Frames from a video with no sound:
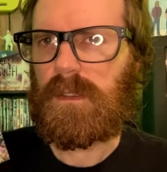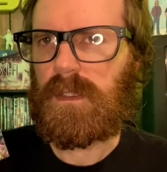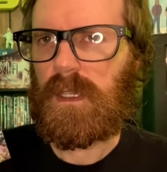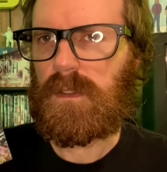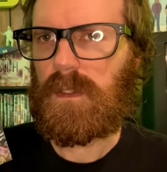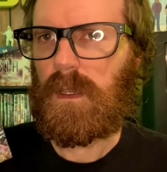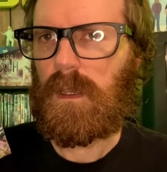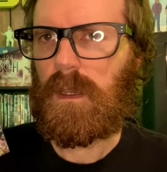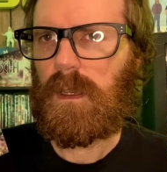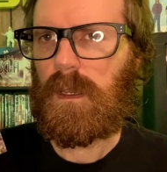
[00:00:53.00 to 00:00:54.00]
says,
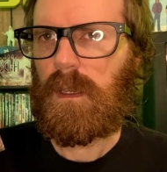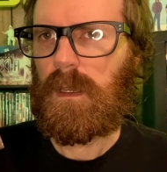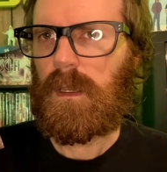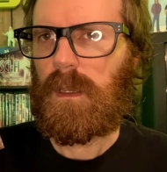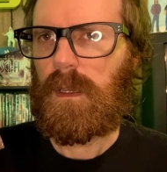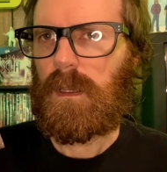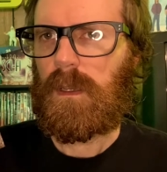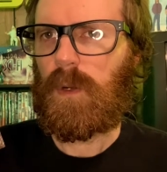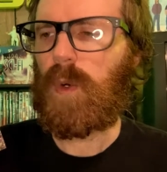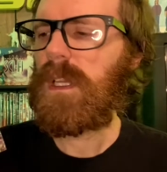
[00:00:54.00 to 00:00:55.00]

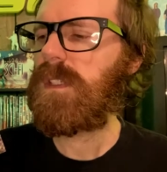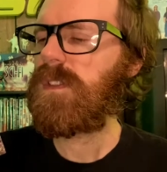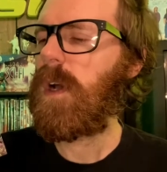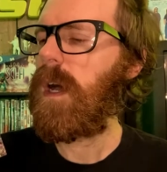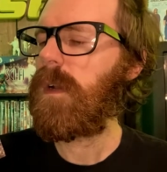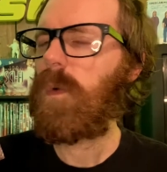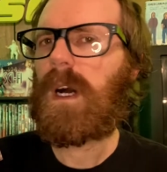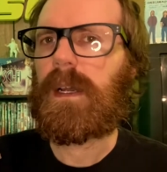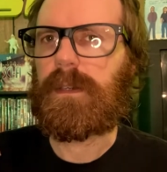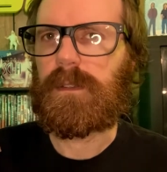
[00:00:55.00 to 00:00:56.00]
Gorillas Gone
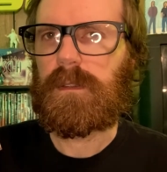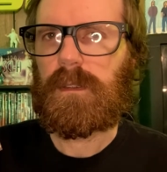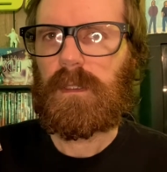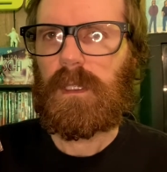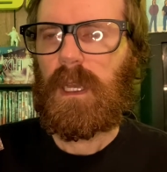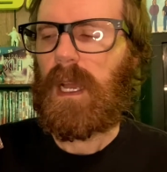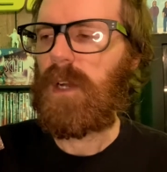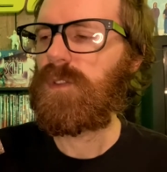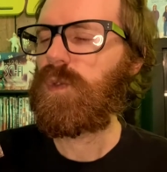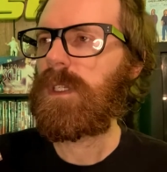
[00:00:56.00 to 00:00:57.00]
Wild. I
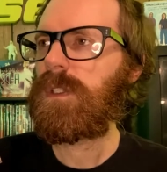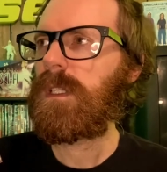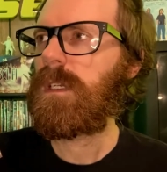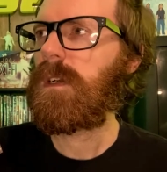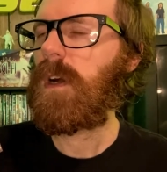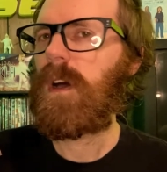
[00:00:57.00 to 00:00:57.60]
was originally going to call